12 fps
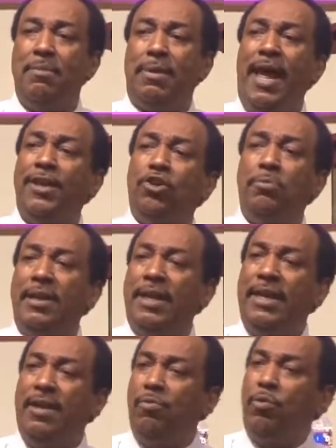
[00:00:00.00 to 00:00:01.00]
but I do
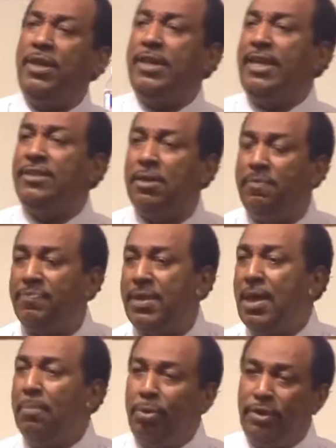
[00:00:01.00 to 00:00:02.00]
believe we need to
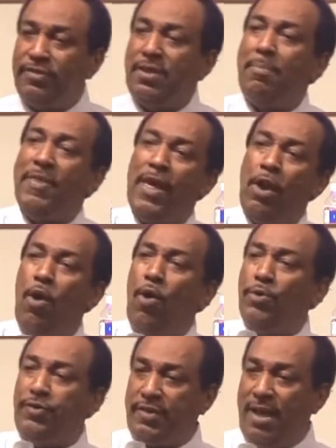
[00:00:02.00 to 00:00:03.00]
put some of that
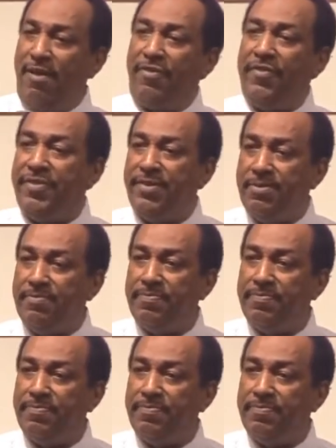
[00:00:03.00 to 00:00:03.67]
old stuff